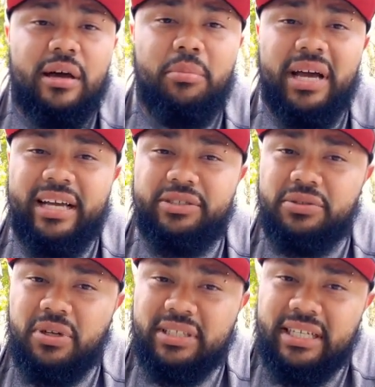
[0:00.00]
But as you
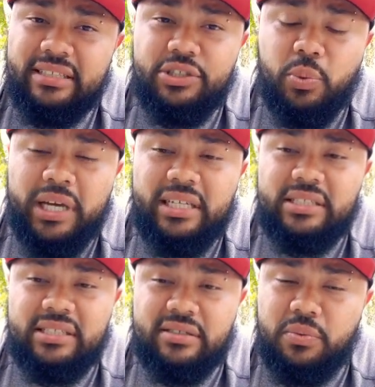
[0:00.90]
start to hit these weights,
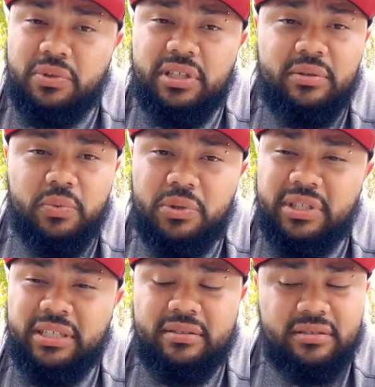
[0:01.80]
just really,
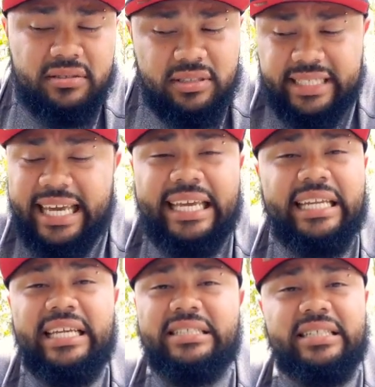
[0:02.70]
really take it
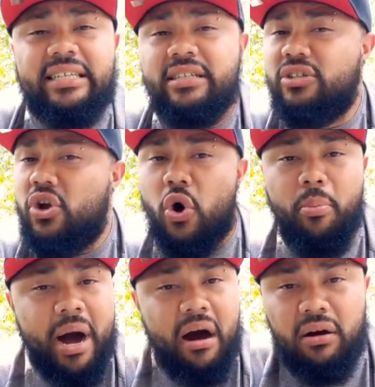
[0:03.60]
easy. No
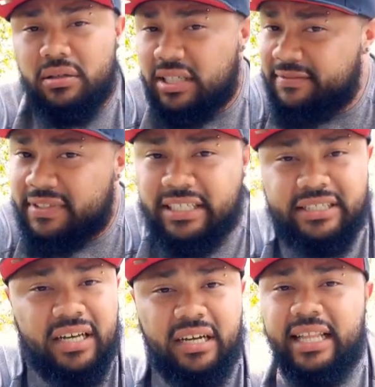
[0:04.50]
power lifting,
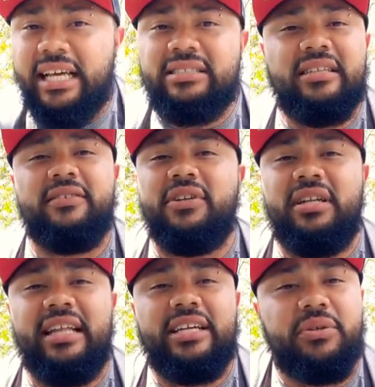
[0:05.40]
none of that stuff, none
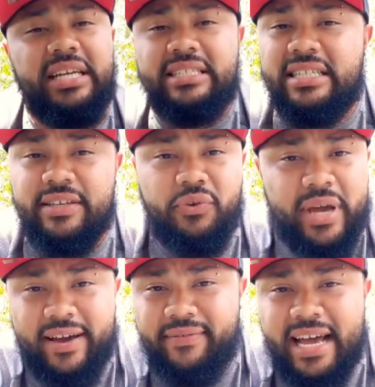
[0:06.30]
of that craziness if you
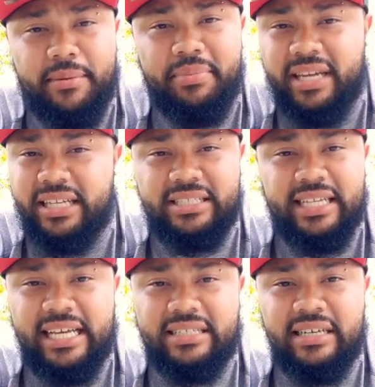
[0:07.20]
have not been into
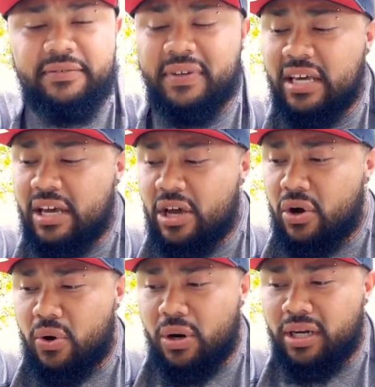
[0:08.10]
that stuff,
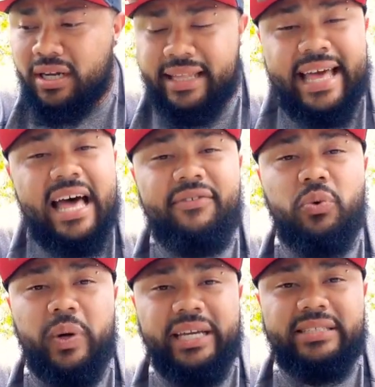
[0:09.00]
or none of the heavy
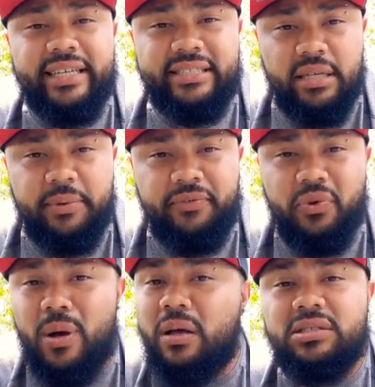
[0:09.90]
weights like some of
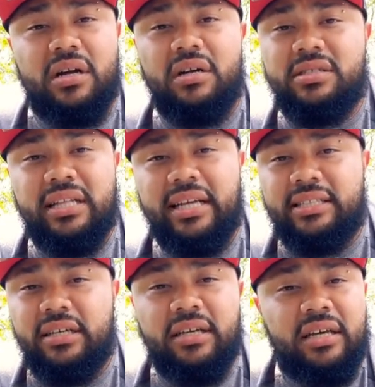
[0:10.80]
you all-stars that like
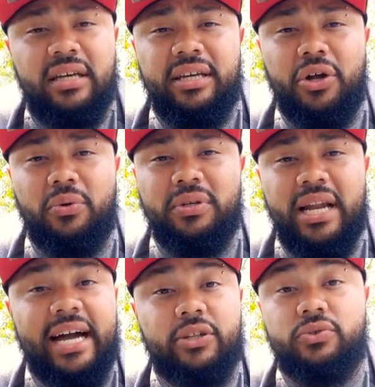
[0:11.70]
to, you know,
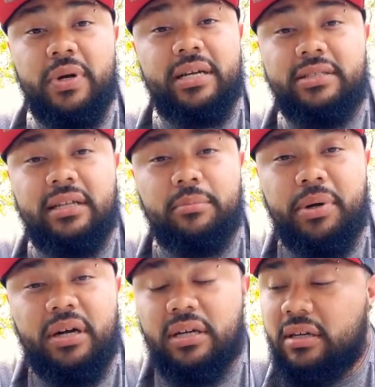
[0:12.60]
knock those records out the
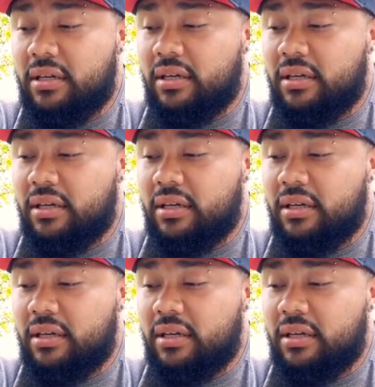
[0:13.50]
park.